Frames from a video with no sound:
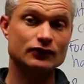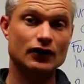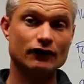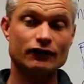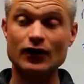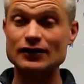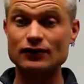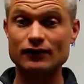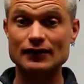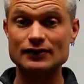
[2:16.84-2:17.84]
a variety
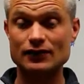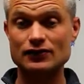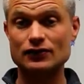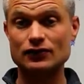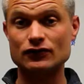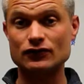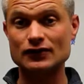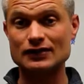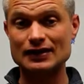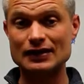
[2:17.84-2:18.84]
of things. So
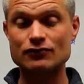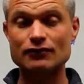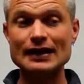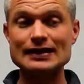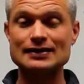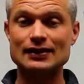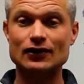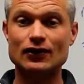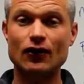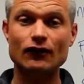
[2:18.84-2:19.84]
it's the
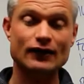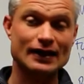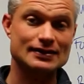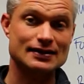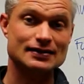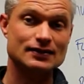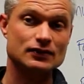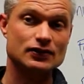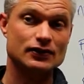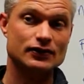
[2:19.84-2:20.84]
grazing of that system,
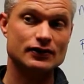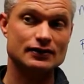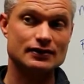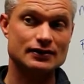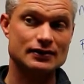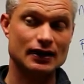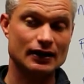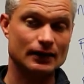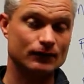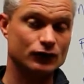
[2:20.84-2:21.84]
so it's
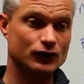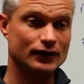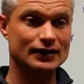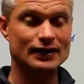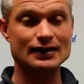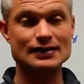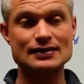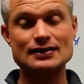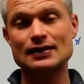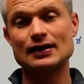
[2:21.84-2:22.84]
doing the
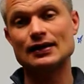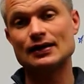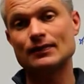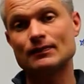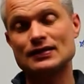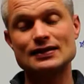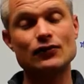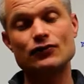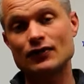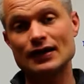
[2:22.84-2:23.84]

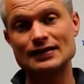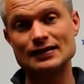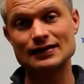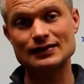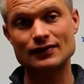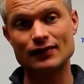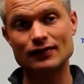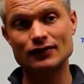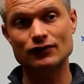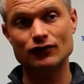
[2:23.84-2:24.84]
cell grazing, so
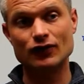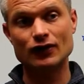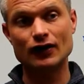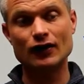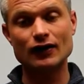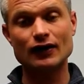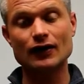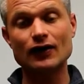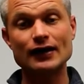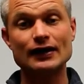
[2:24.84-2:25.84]
that you've got a
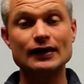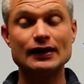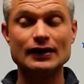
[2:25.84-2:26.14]
high